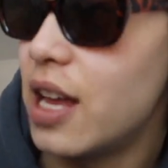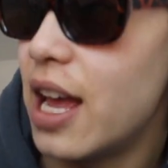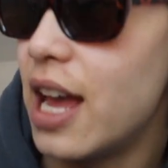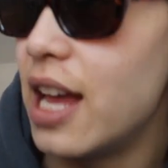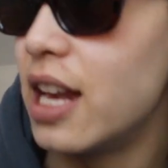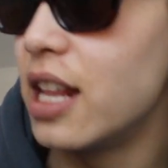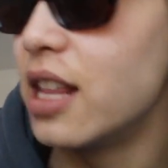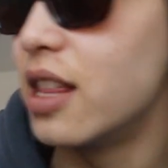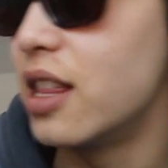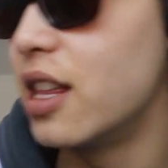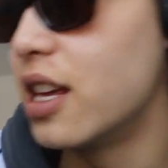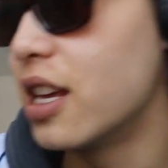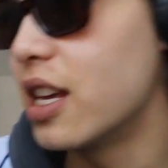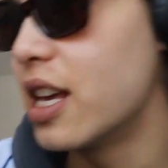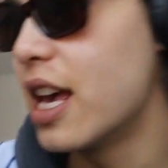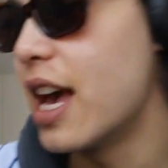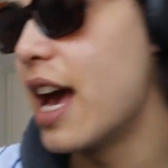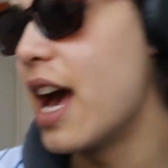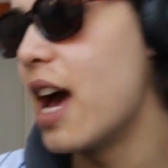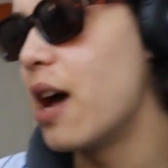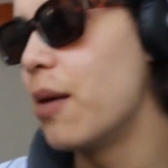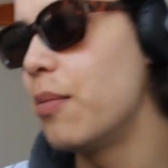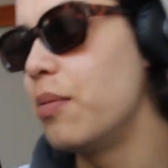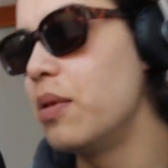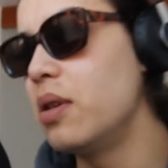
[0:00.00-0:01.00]
Anything can
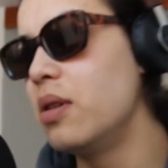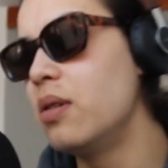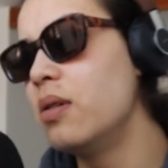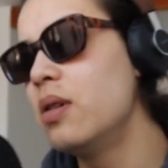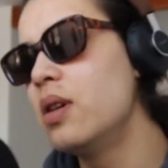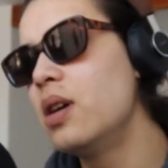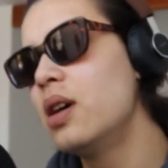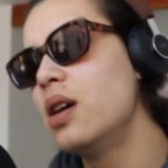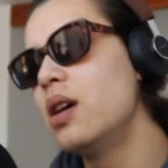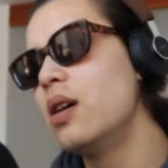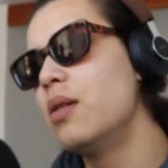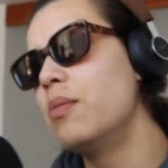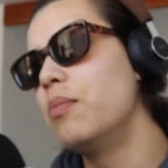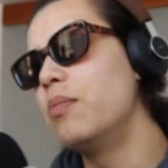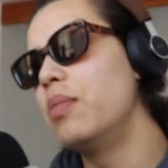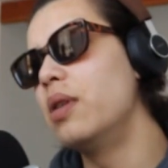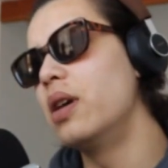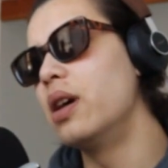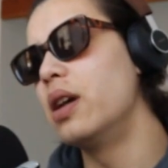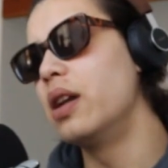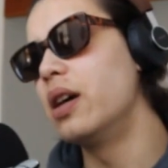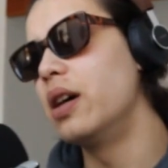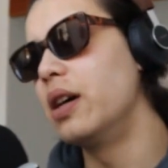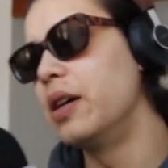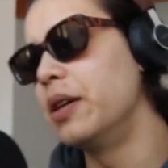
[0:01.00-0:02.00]
happen,
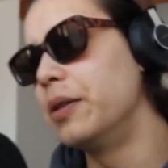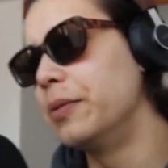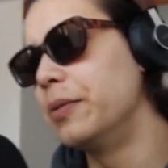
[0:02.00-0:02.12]
but